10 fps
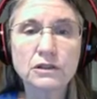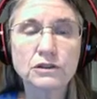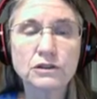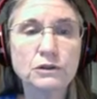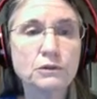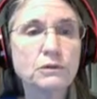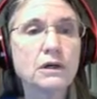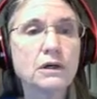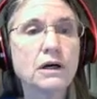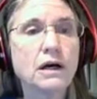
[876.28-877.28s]
to
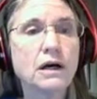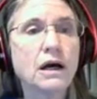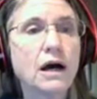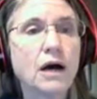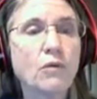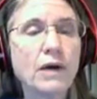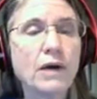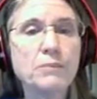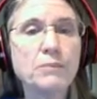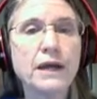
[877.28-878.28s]
a
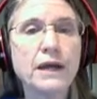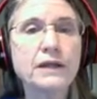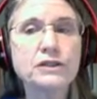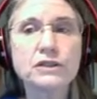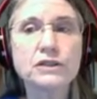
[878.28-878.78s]
web page,